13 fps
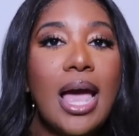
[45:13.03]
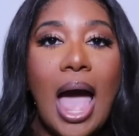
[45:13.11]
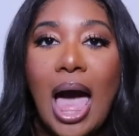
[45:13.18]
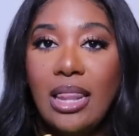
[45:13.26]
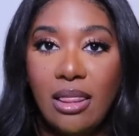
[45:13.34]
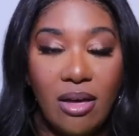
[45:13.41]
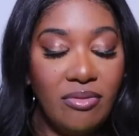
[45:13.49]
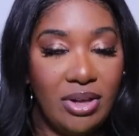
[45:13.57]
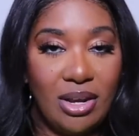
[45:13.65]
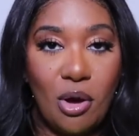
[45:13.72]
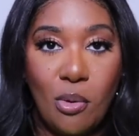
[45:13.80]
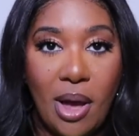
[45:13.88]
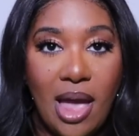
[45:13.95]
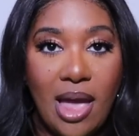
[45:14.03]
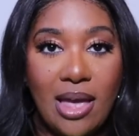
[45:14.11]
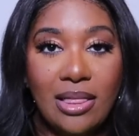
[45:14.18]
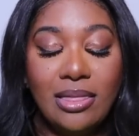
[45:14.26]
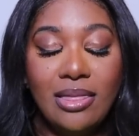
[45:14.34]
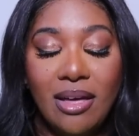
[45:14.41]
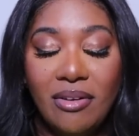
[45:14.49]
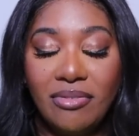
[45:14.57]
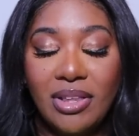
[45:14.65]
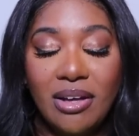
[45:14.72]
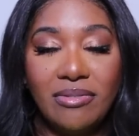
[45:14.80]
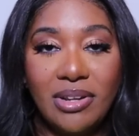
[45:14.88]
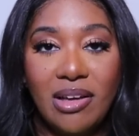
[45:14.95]
I love it, okay? Love,
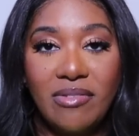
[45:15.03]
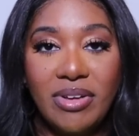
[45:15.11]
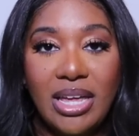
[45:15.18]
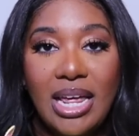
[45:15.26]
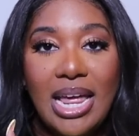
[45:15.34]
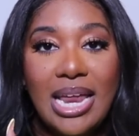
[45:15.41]
love, love it.